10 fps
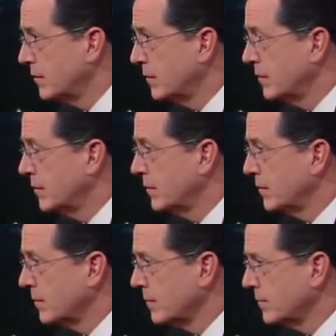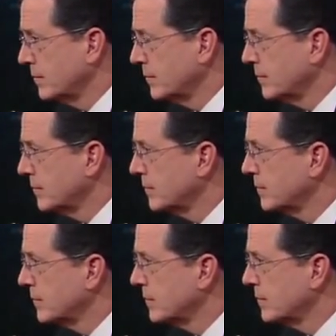
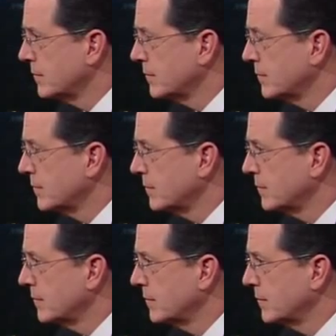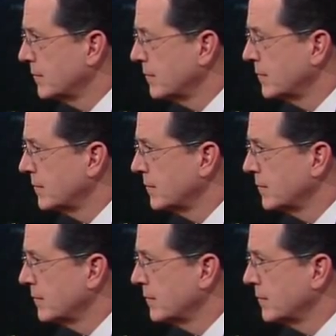
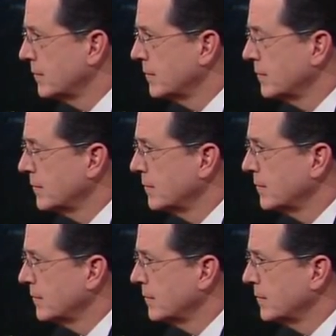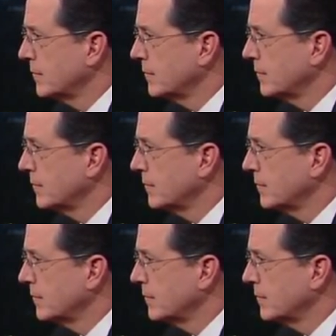(silent)